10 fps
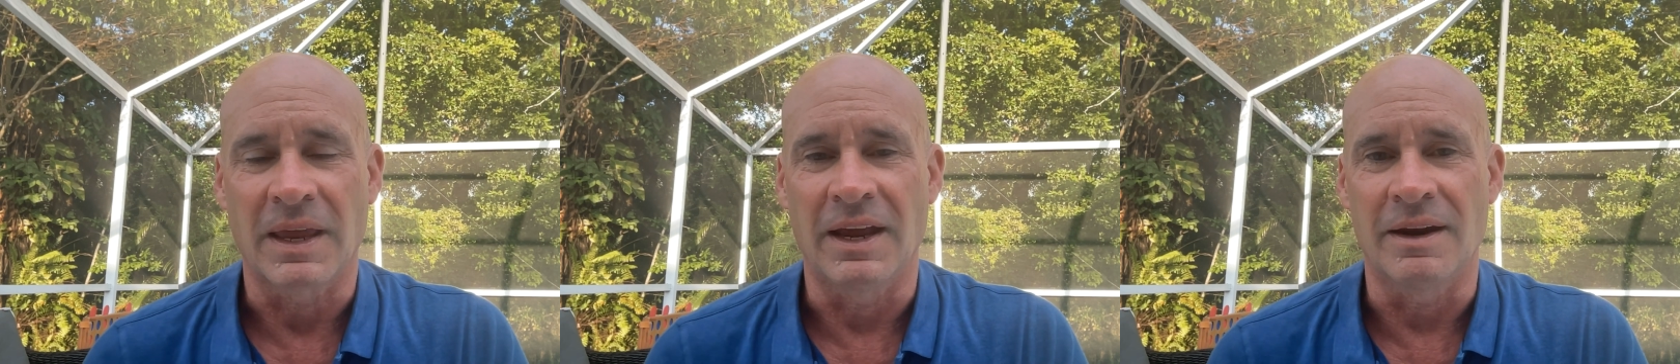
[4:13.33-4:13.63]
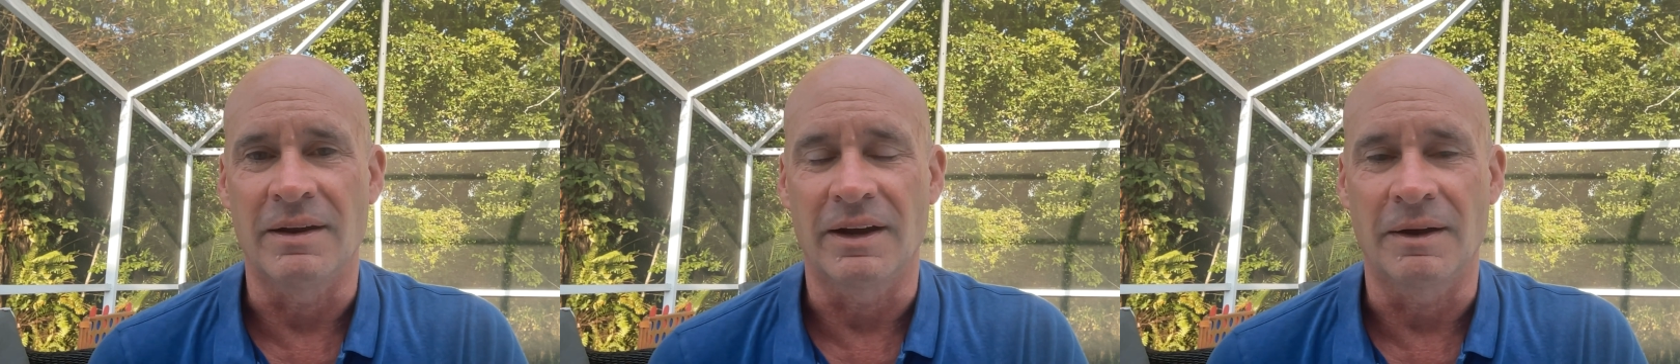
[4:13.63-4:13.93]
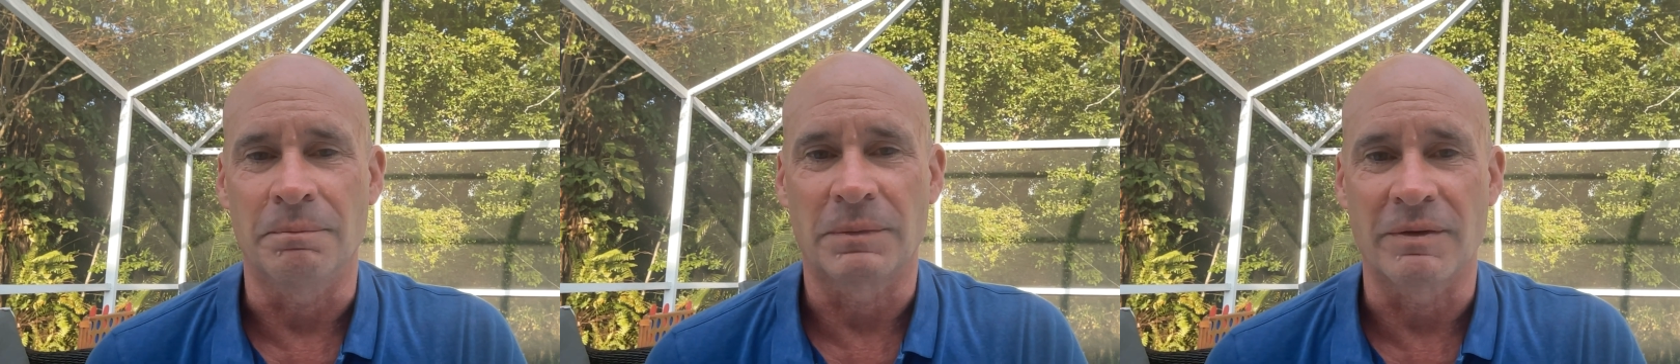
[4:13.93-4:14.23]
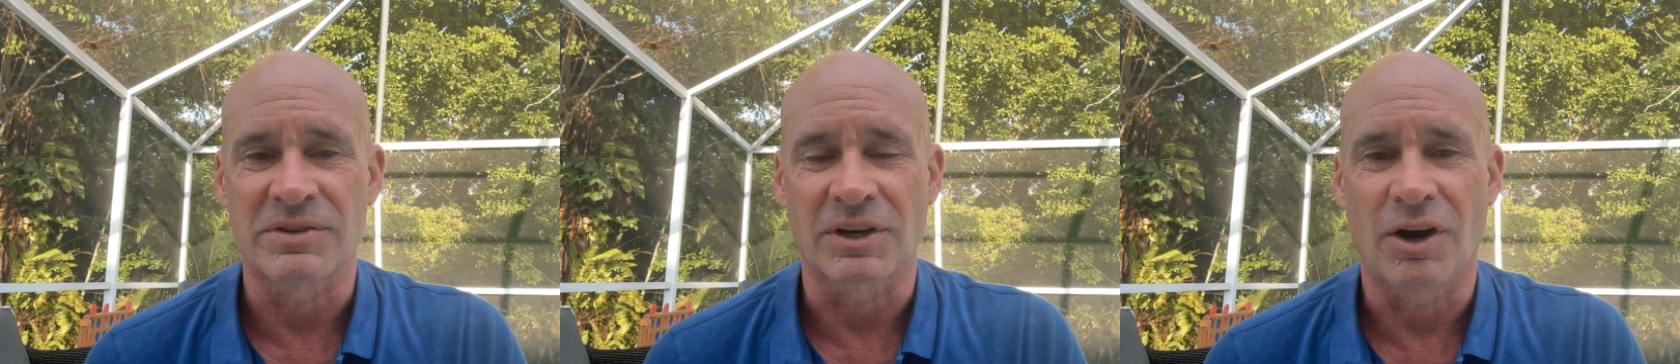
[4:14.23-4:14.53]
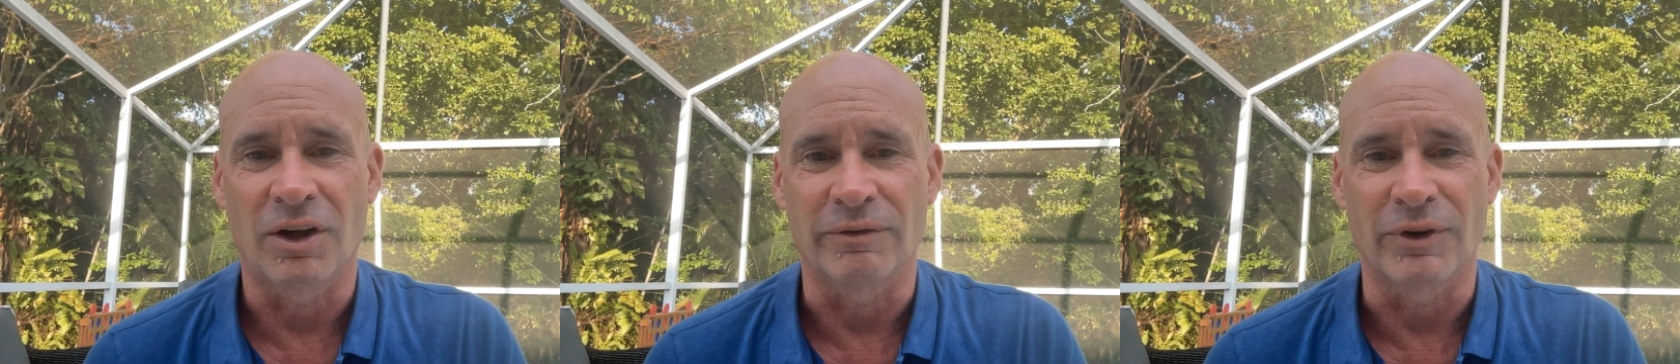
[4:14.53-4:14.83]
and give us a
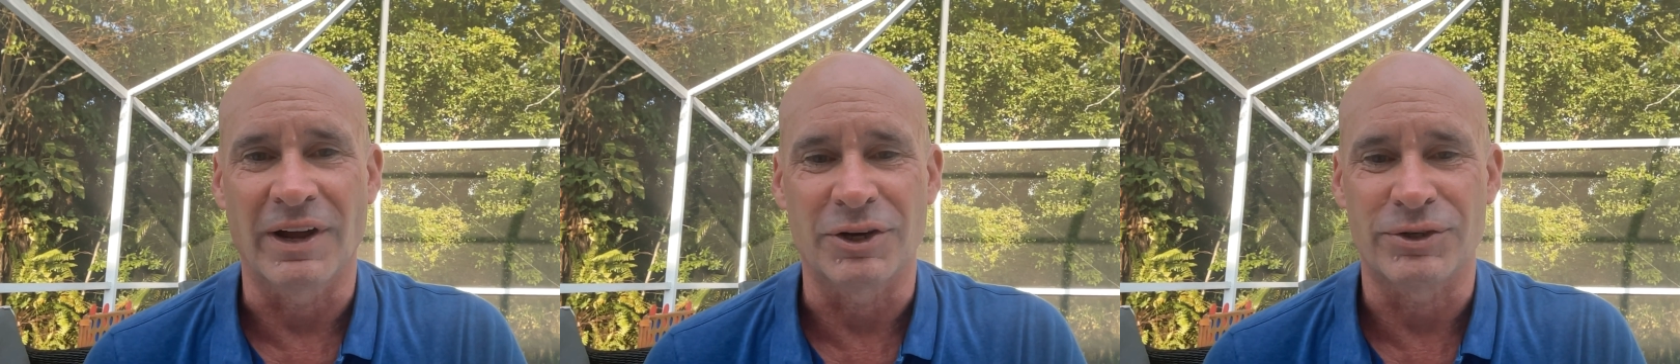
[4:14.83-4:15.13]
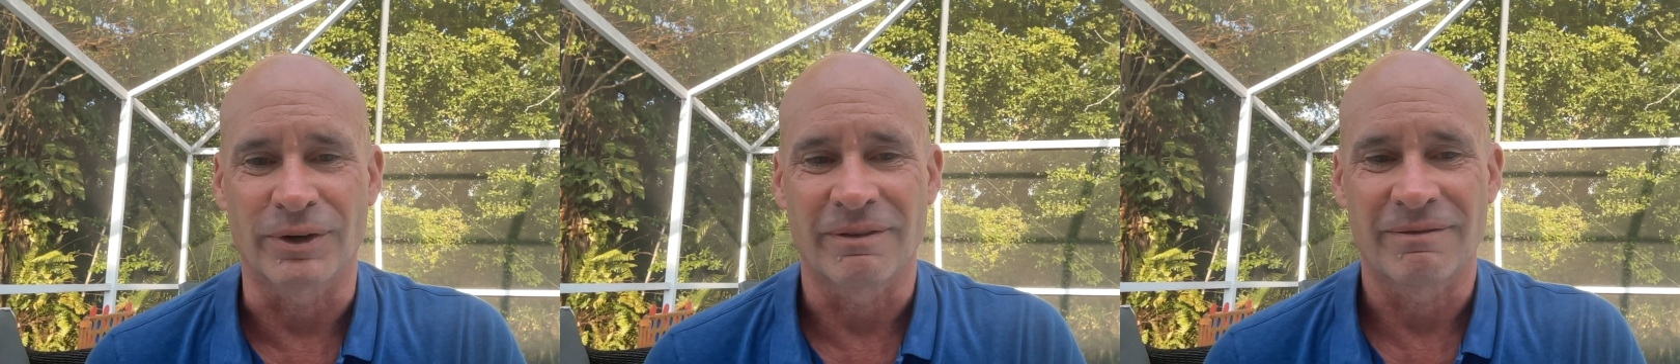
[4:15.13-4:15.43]
call if you're not sure.